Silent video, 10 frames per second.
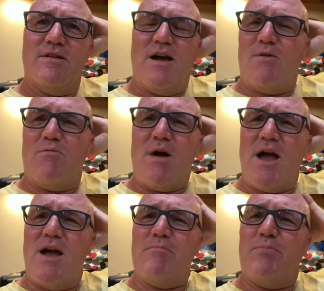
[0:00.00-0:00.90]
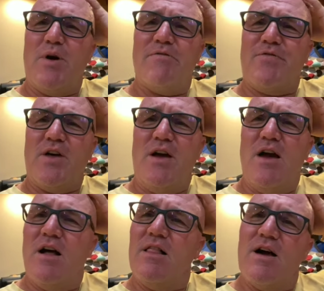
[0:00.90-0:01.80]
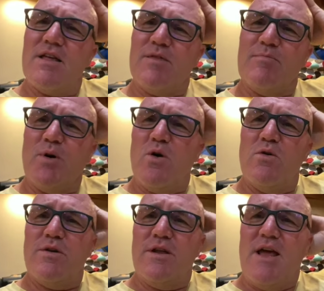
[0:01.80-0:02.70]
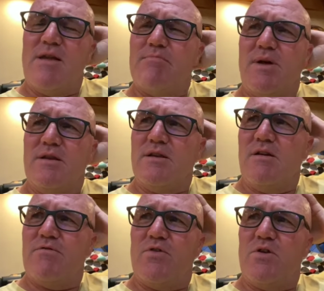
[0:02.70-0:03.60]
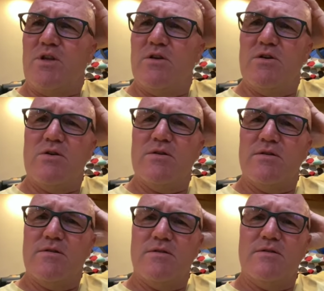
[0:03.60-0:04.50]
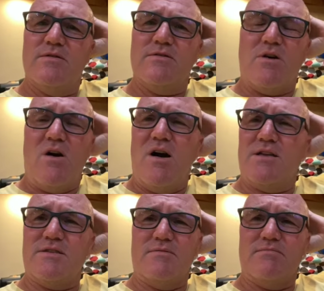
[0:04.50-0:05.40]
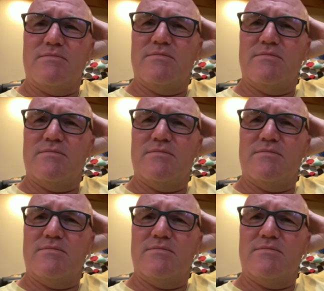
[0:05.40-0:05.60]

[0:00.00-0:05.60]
I buffed the hell out of the boat. It hadn't been done for a year. It's awesome.